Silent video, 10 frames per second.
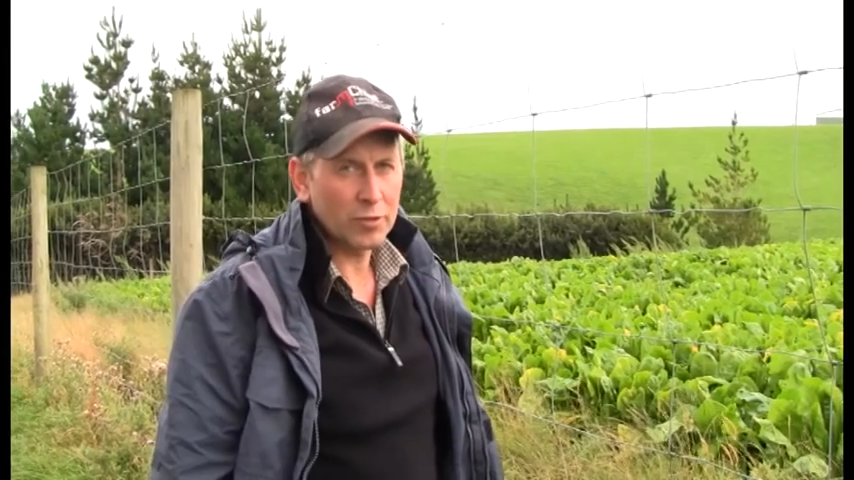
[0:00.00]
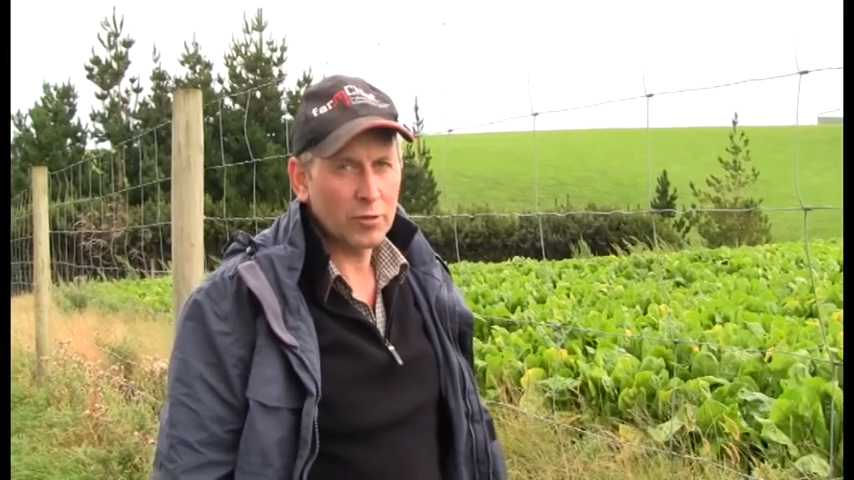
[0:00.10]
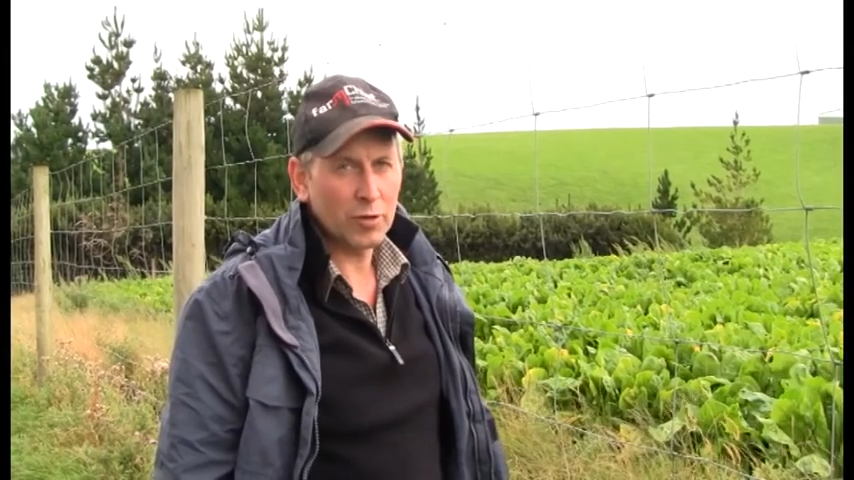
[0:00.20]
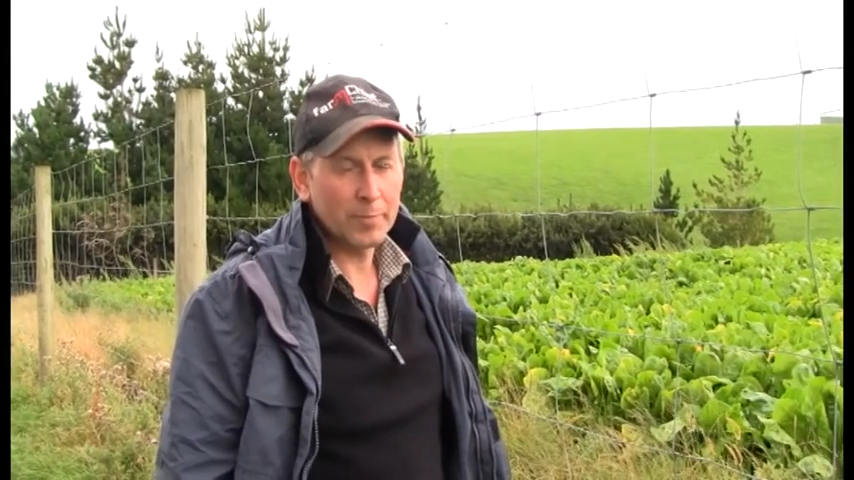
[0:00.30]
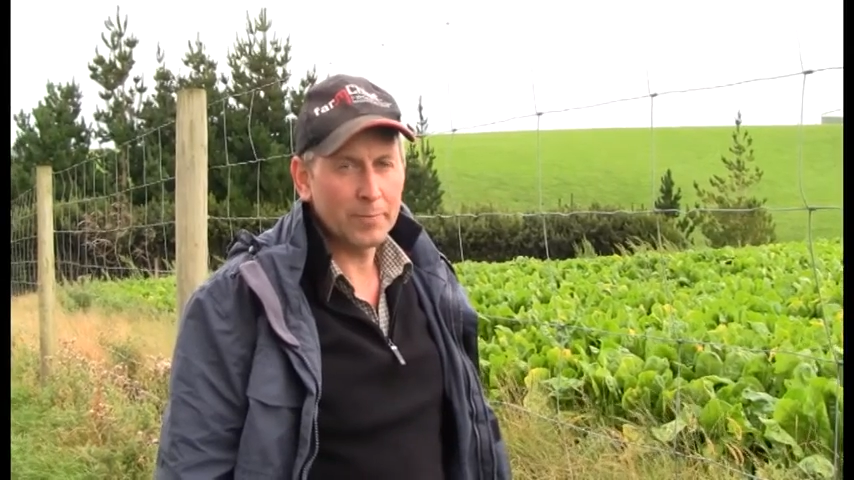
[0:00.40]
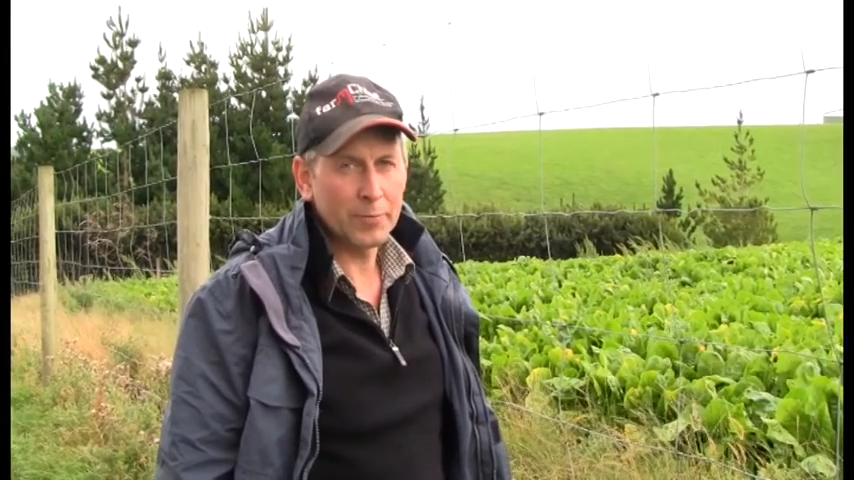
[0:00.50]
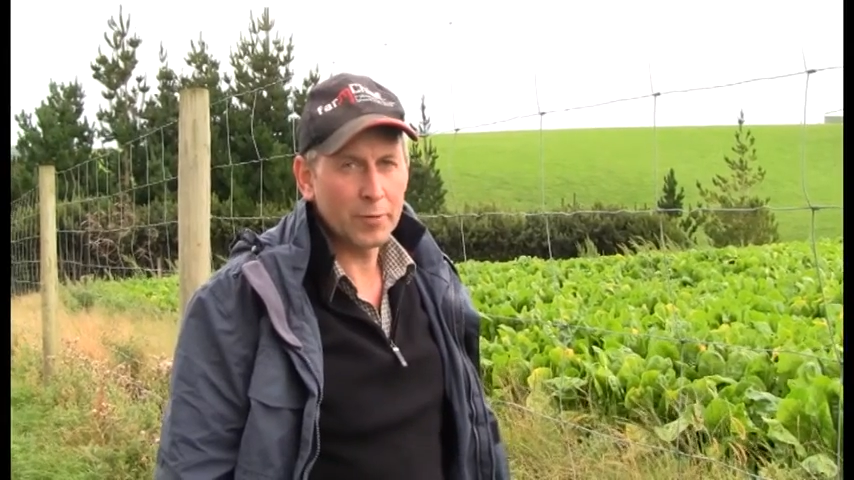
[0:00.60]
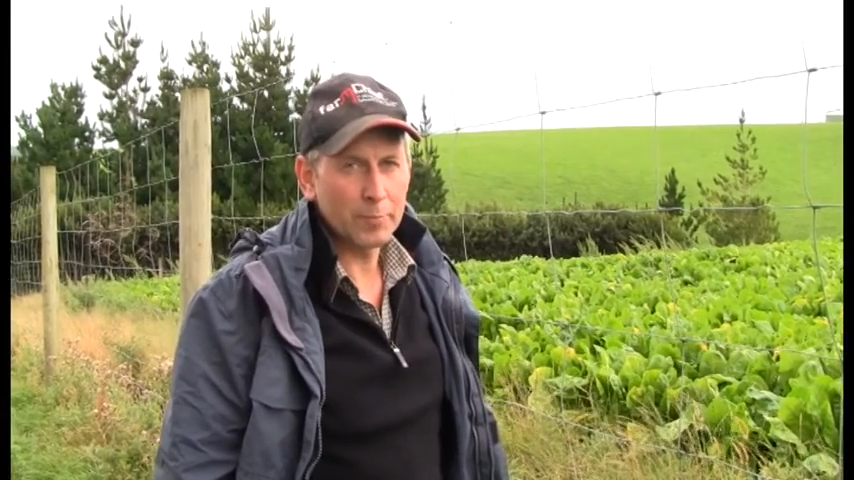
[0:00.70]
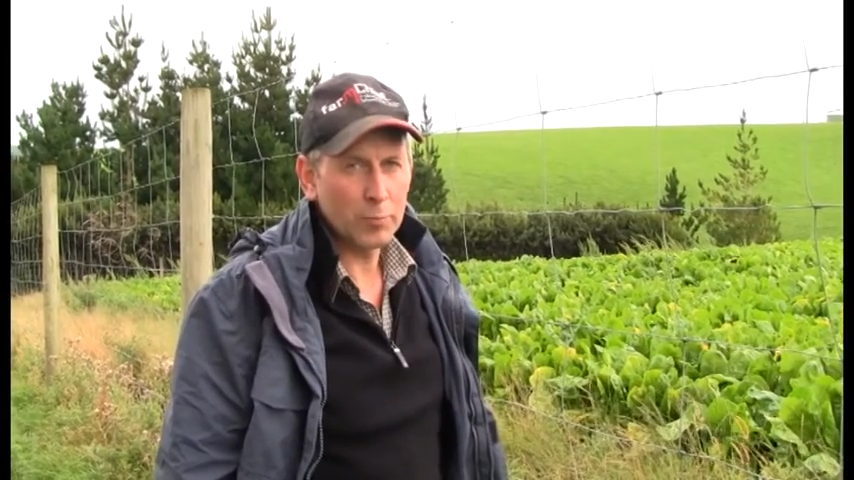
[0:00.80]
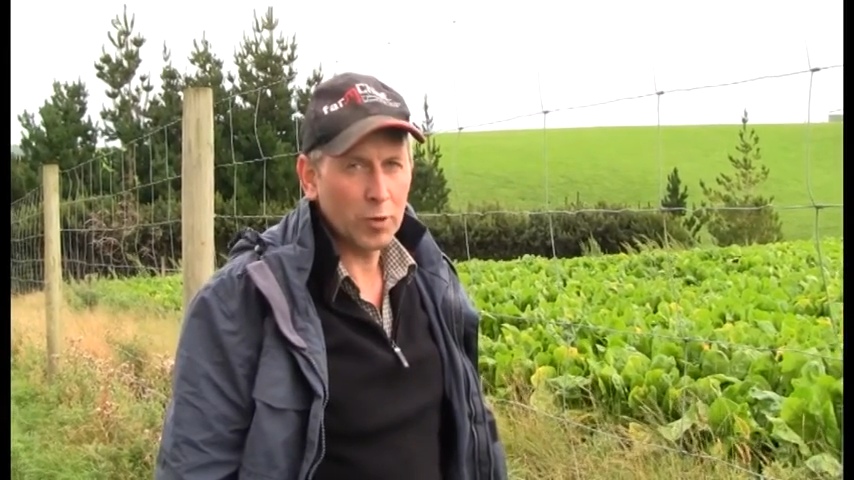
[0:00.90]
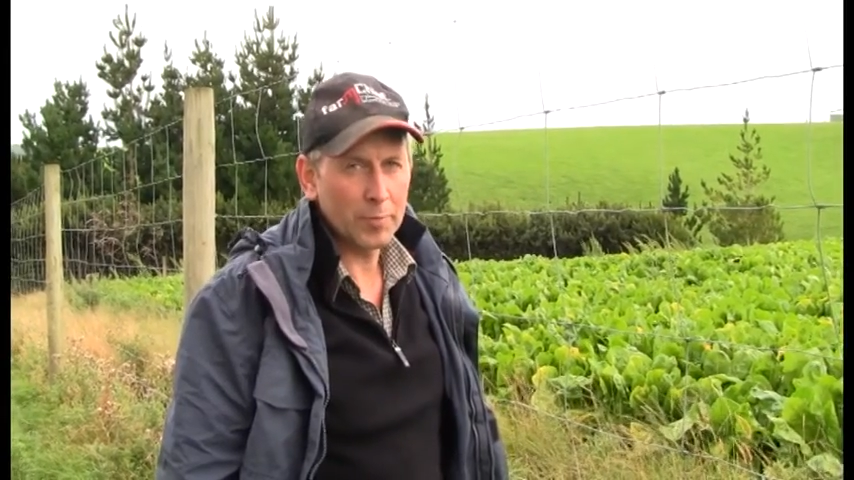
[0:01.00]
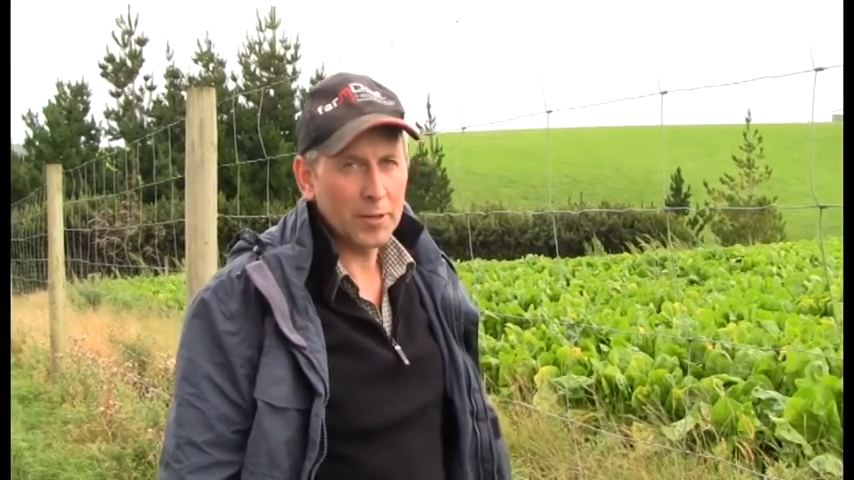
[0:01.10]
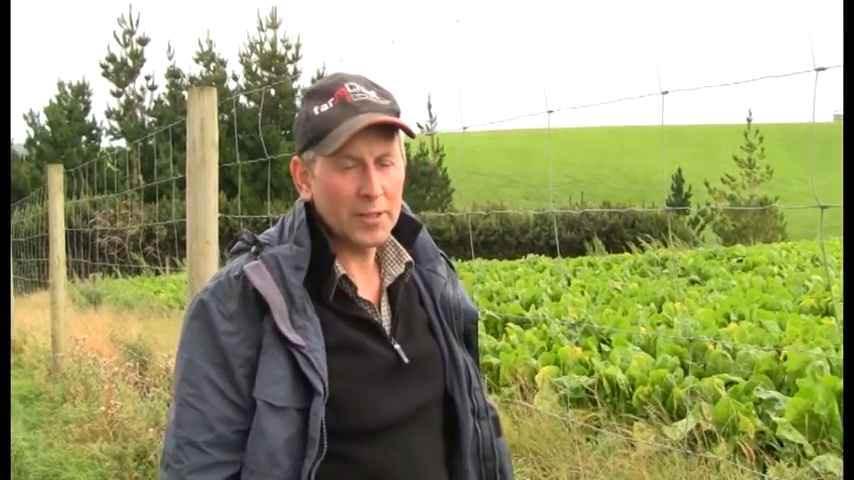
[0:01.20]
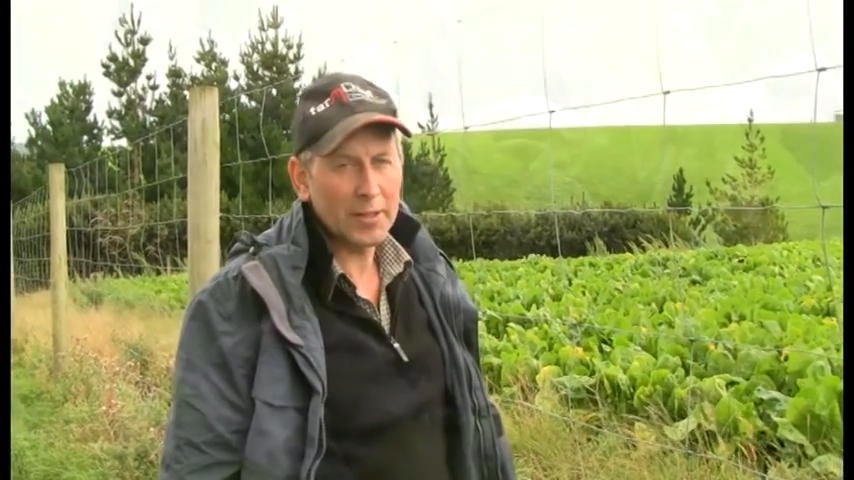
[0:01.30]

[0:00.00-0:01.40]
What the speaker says: crop for primarily